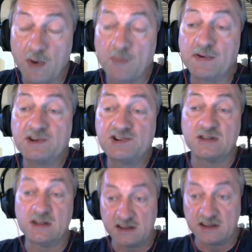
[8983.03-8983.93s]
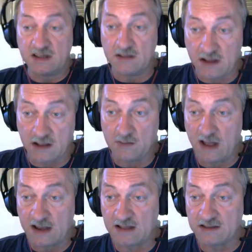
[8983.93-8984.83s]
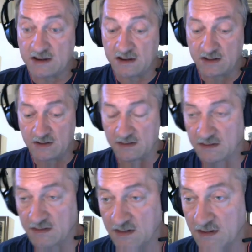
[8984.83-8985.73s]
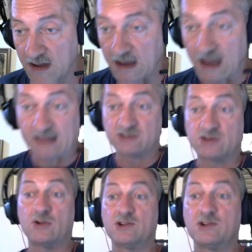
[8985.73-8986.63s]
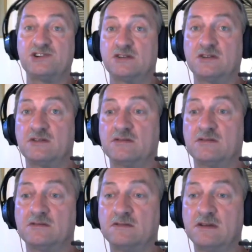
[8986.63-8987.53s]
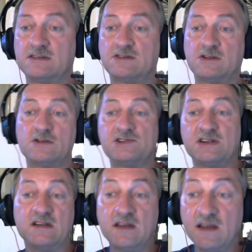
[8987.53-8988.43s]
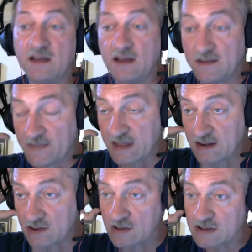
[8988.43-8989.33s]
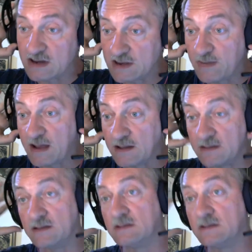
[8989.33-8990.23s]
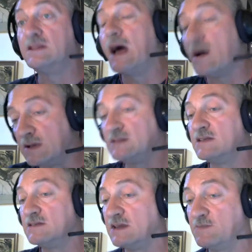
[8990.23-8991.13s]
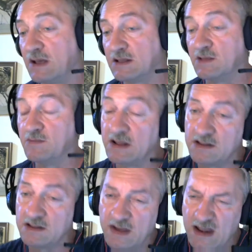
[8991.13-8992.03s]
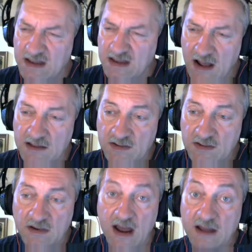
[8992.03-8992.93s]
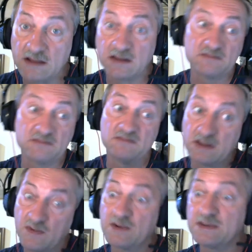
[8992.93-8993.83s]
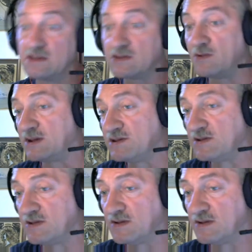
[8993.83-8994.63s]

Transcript: popular journalist in my country, you know. Astrologer, you know. Astrology is not respected. Now it is respected, but when I started writing, it wasn't so much.